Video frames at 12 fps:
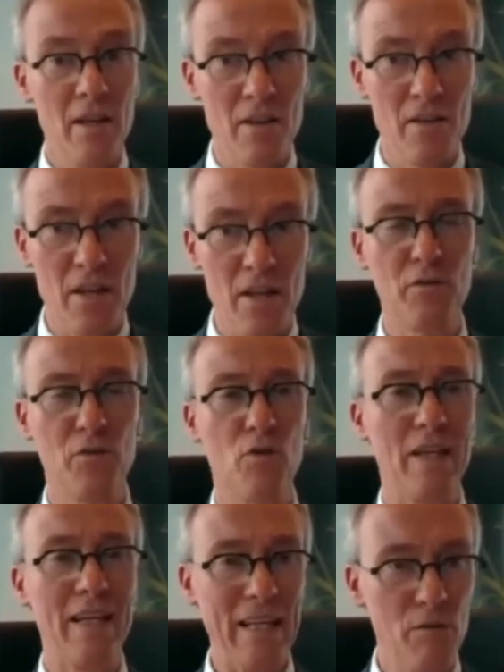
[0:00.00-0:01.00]

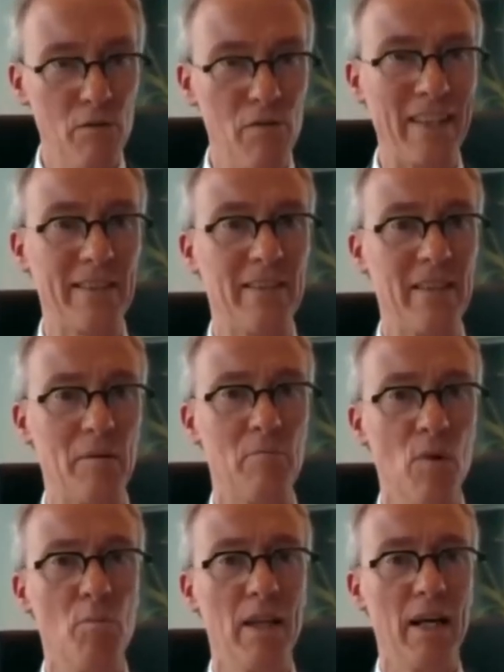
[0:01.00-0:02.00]
therefore investing,
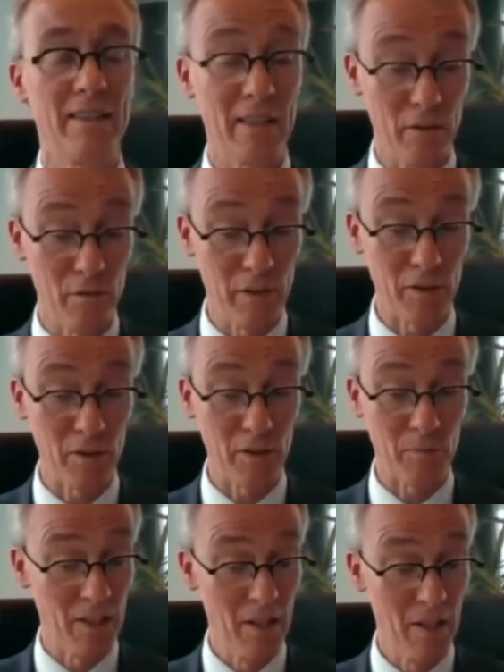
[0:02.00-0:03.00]
mobilizing
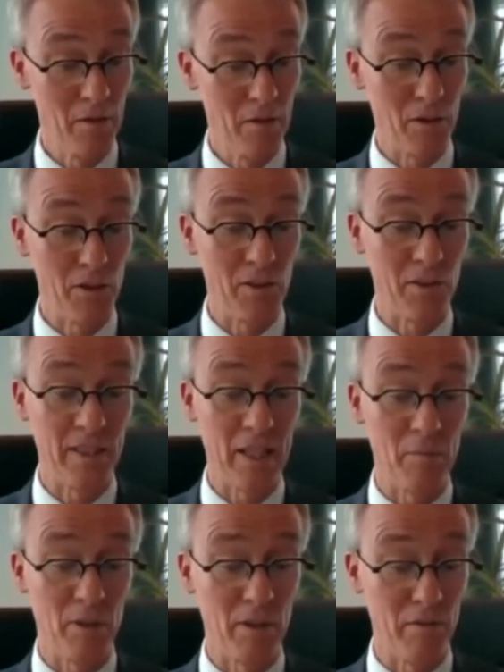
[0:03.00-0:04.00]
investment for the
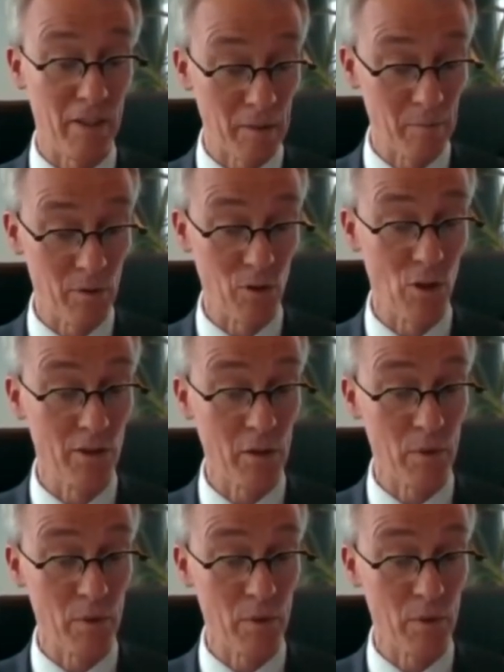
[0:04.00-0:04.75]
Sustainable Development Goals.